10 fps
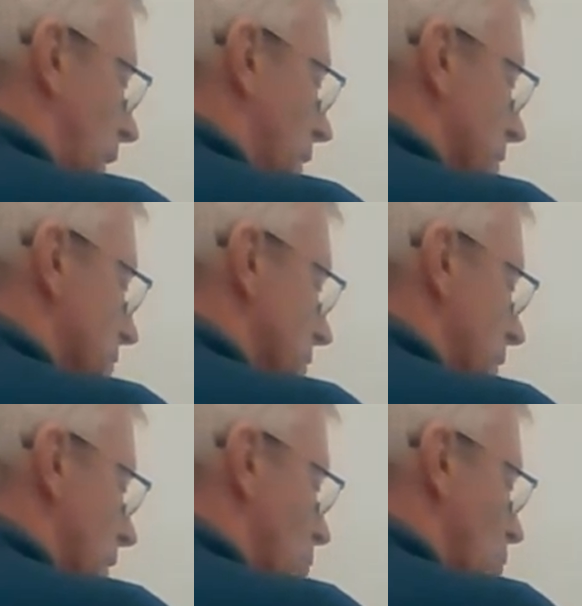as in
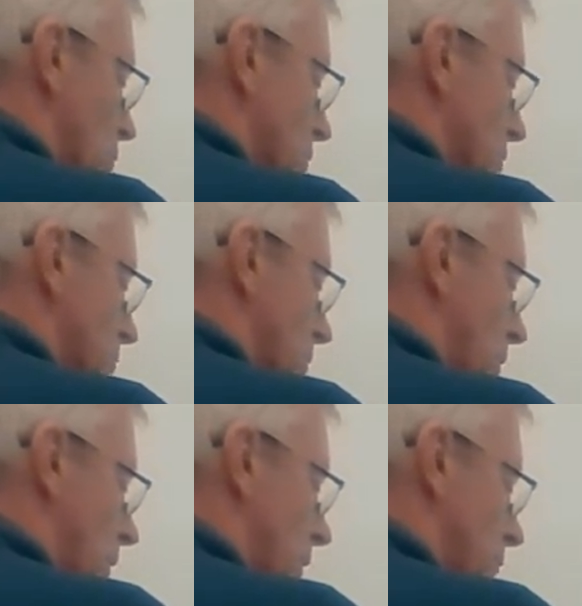our water
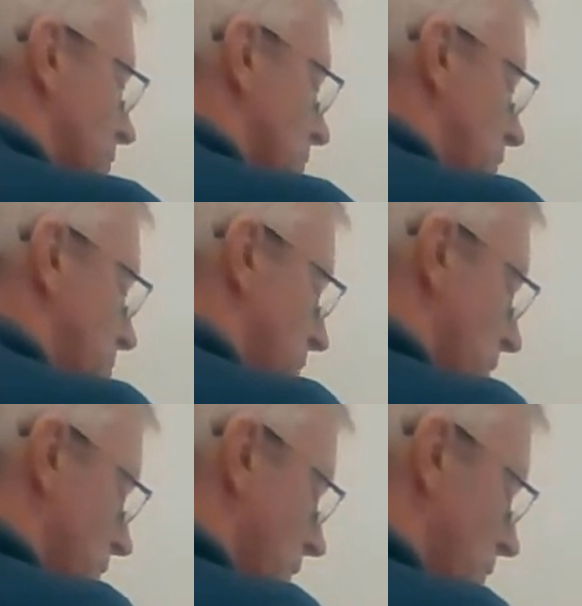supply, which keeps
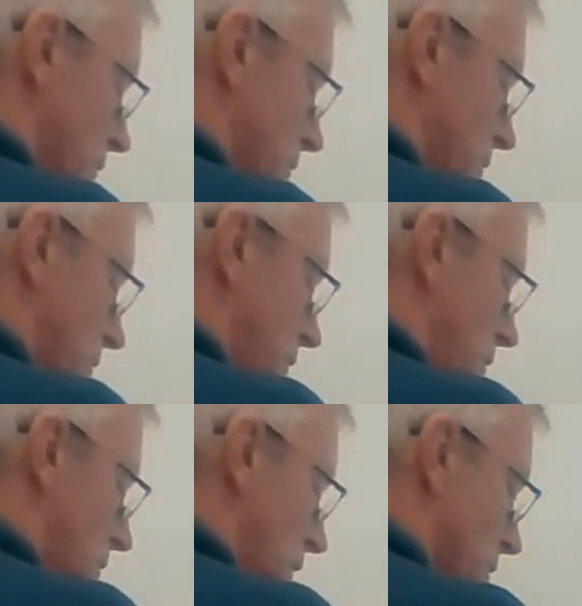our
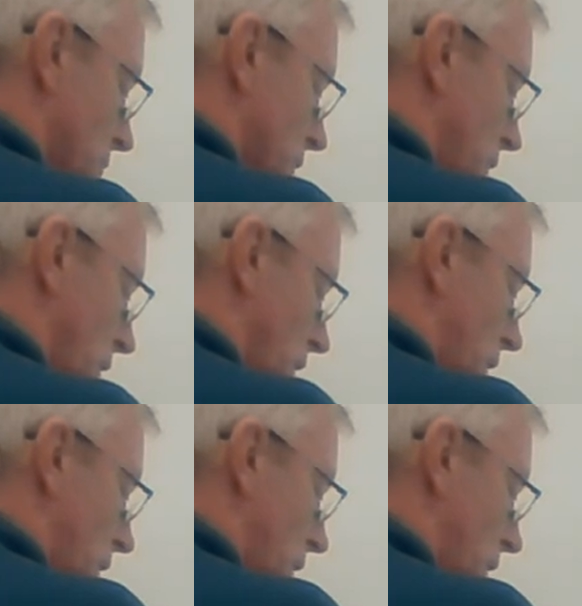teeth healthy,